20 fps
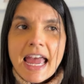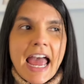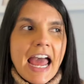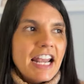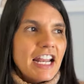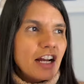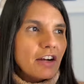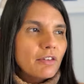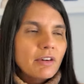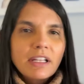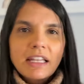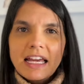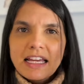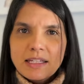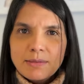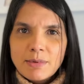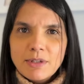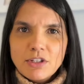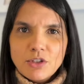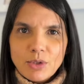And I realize
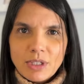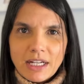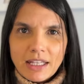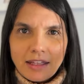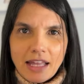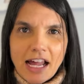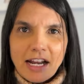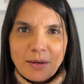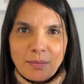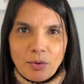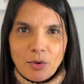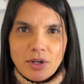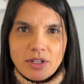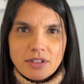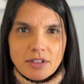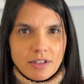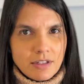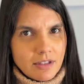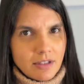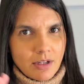I've been doing a lot of
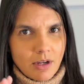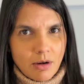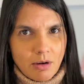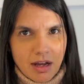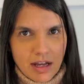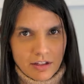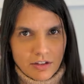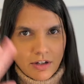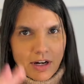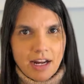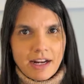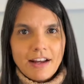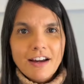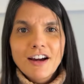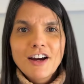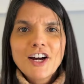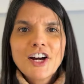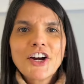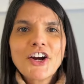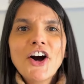pointing, so I'll try
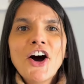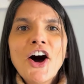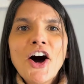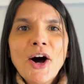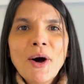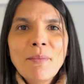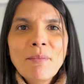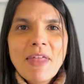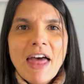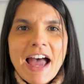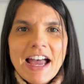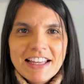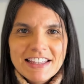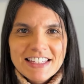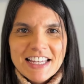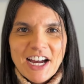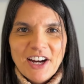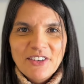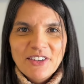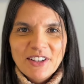to calm that
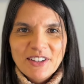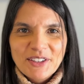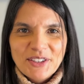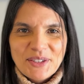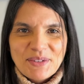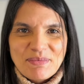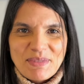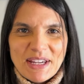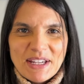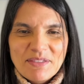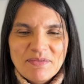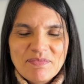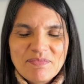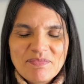down a little bit.